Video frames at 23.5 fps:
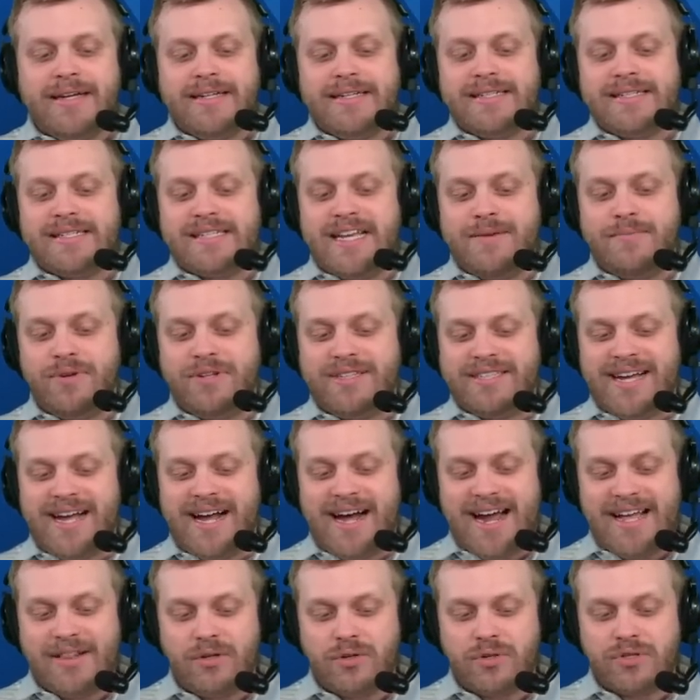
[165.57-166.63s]
Same with
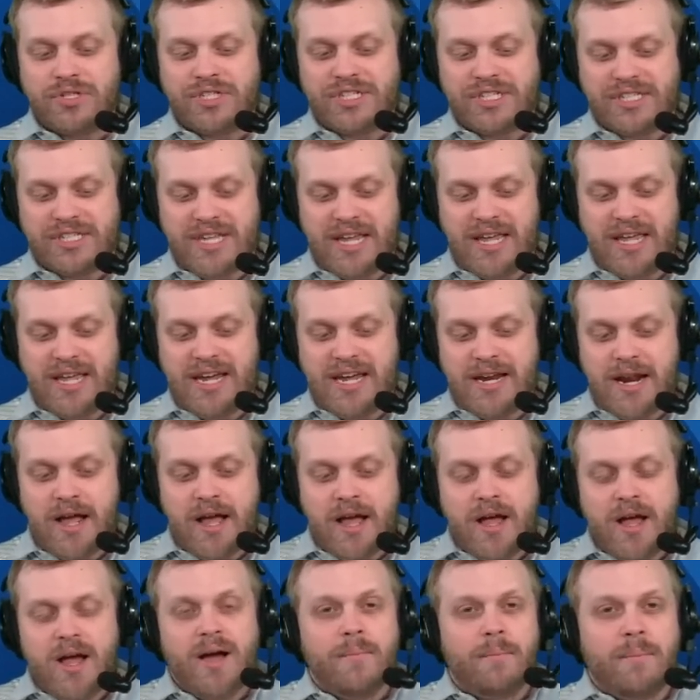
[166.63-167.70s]
Tyler Steen.
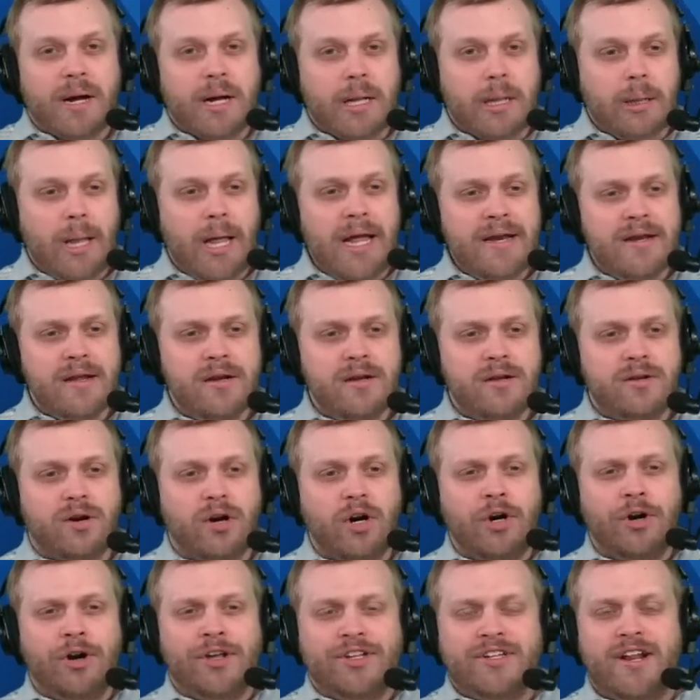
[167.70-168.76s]
McClendon
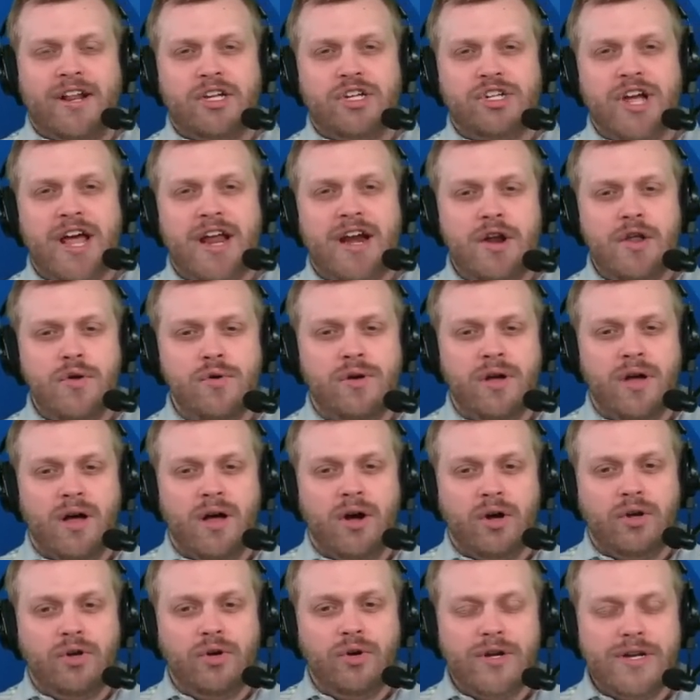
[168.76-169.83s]
Curtis out of Chattanooga,
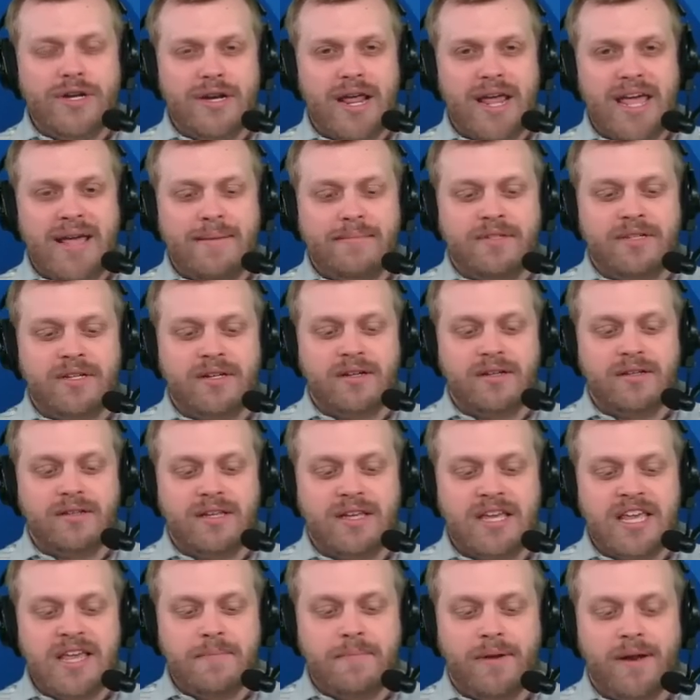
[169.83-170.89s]
a good name to
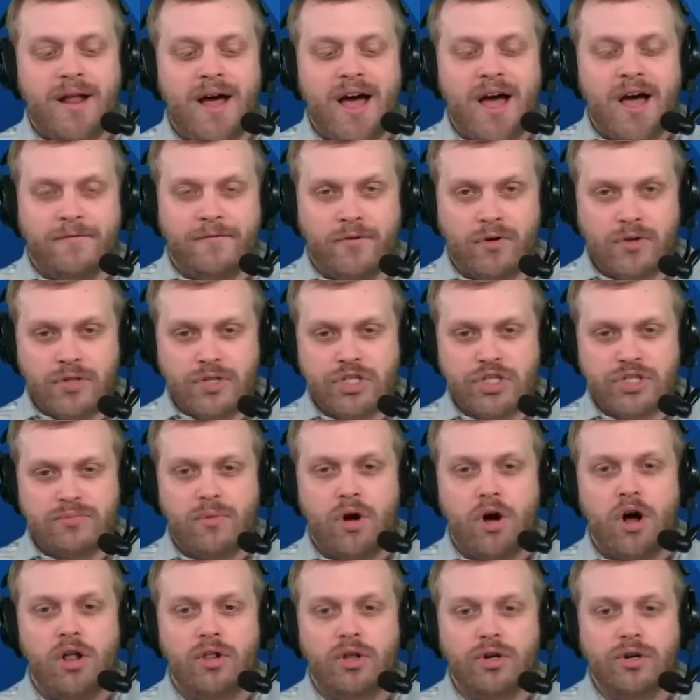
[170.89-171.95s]
keep an eye on for a
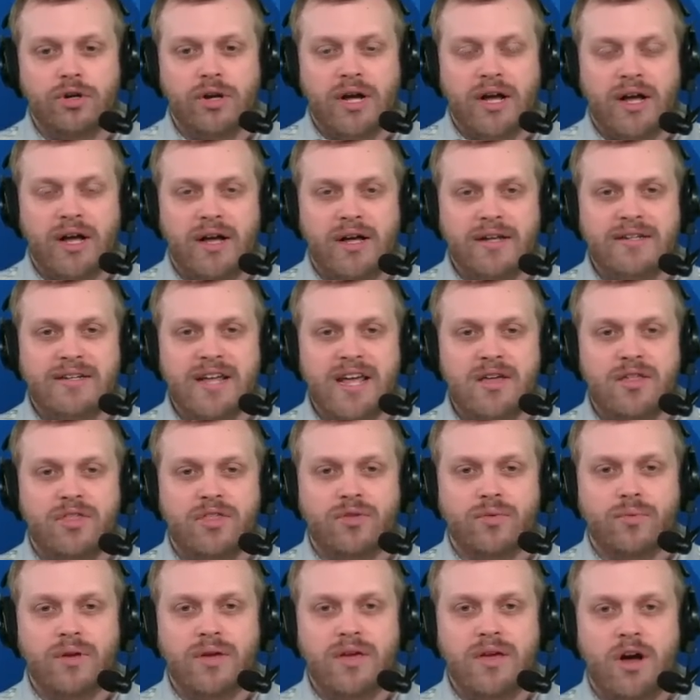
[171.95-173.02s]
smaller day
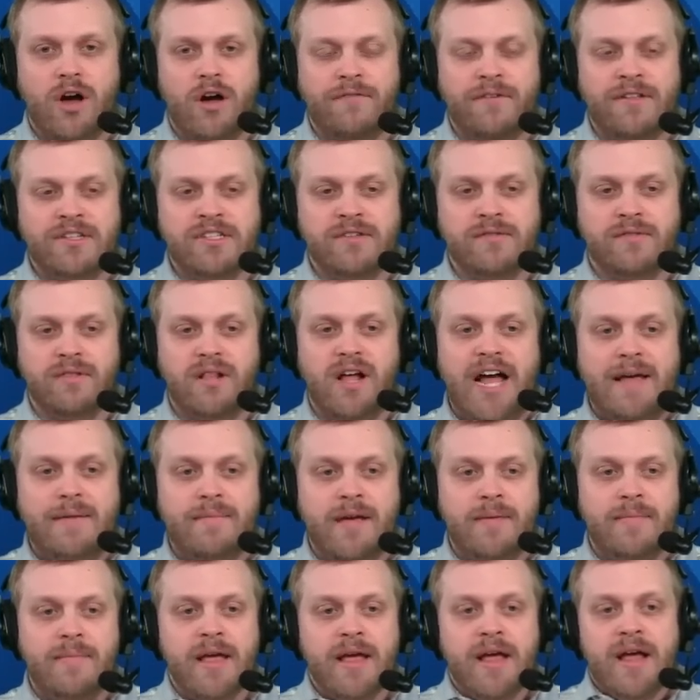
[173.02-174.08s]
3 offensive
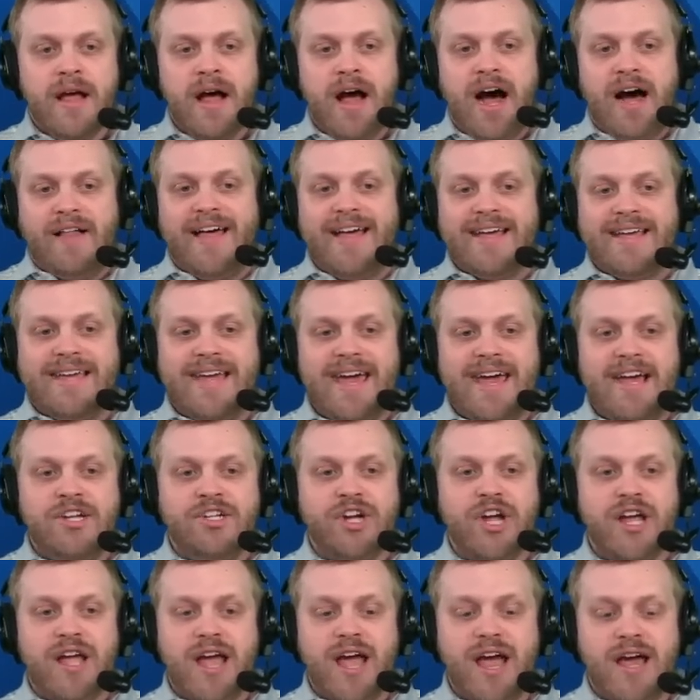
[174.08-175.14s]
lineman. I like
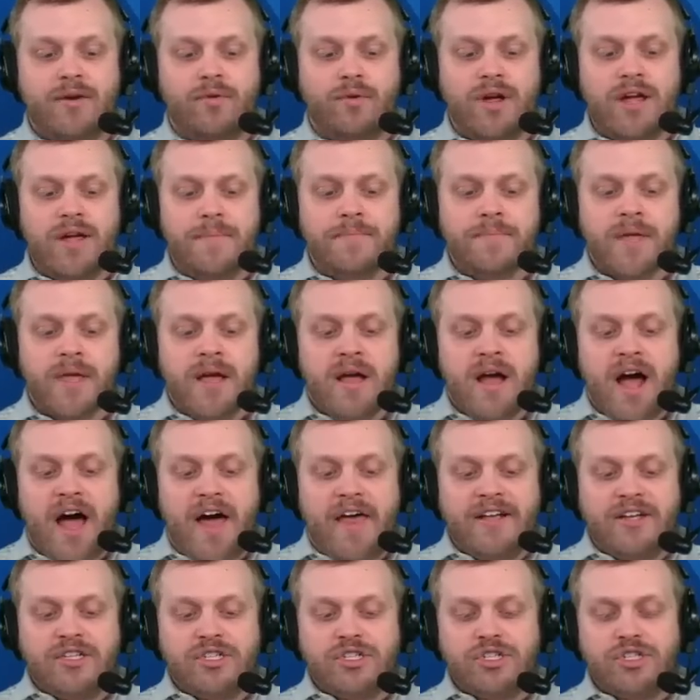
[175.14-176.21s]
KJ Henry. I
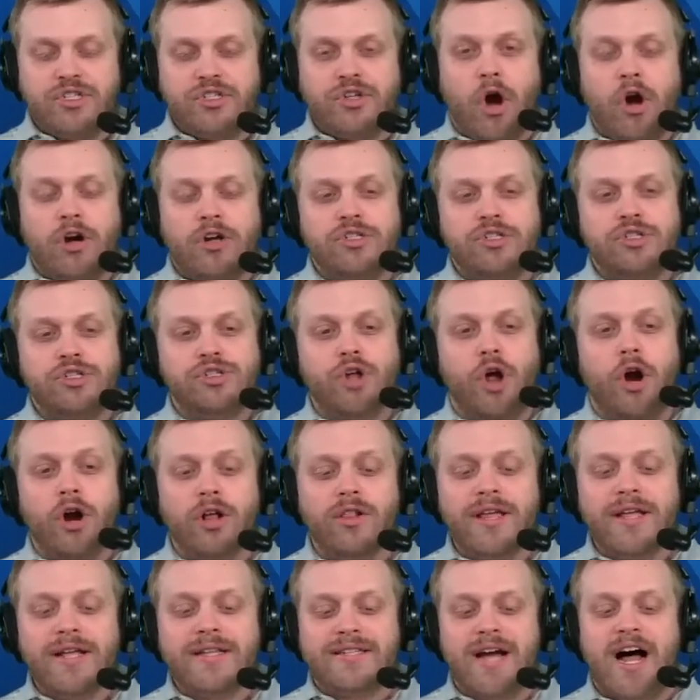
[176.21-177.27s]
think
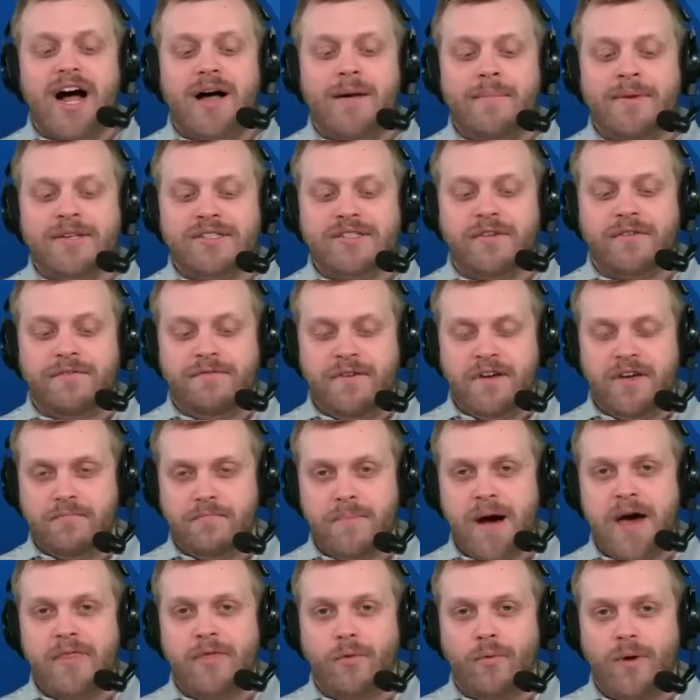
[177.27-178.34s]
Starling Thomas the 5th,
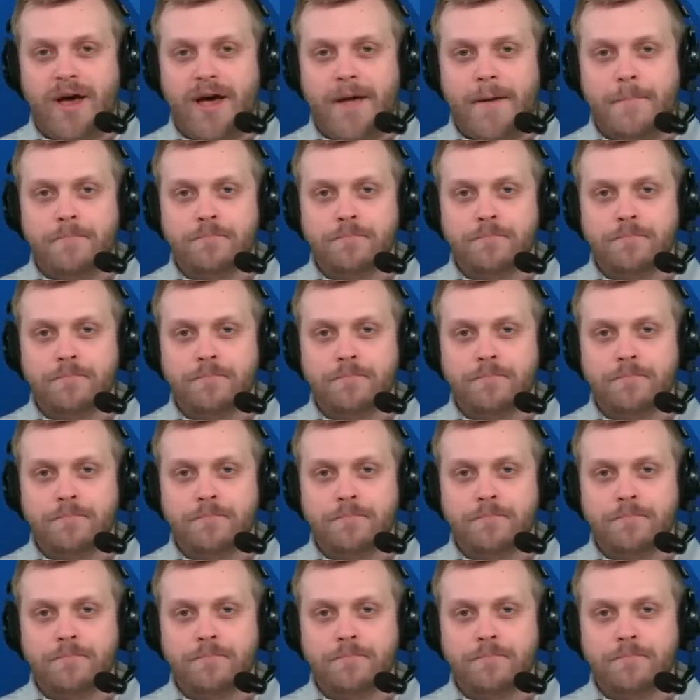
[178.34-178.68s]
by the way.